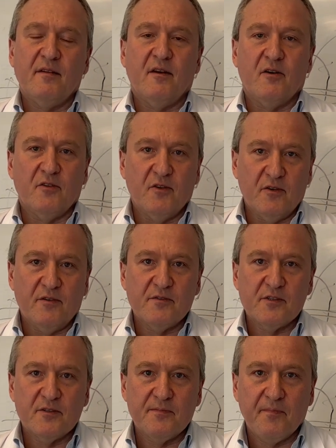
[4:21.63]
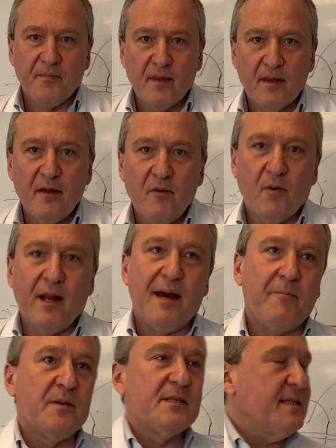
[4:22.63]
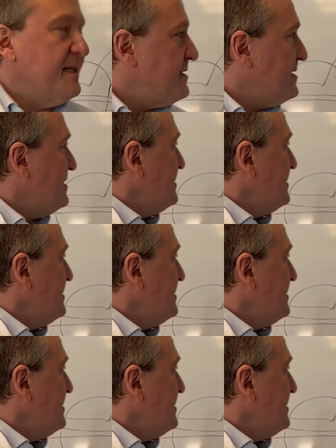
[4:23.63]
on nerves. What happens is